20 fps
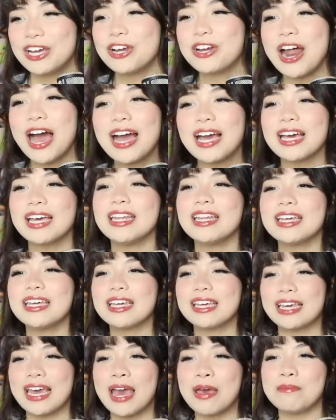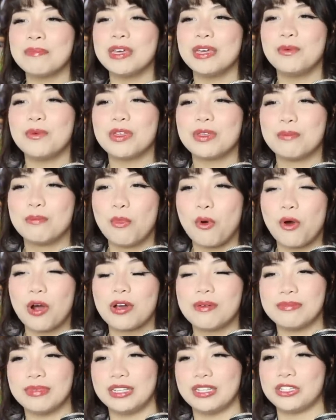You're not gonna get me with
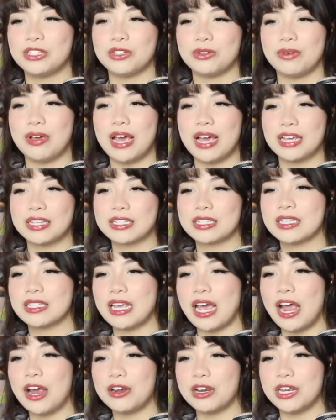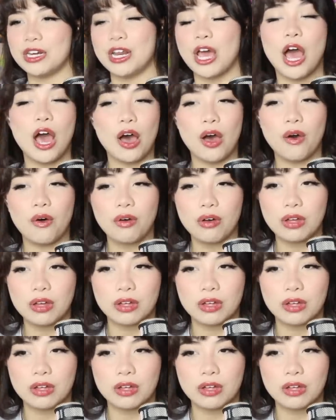more misdirects, because I already know.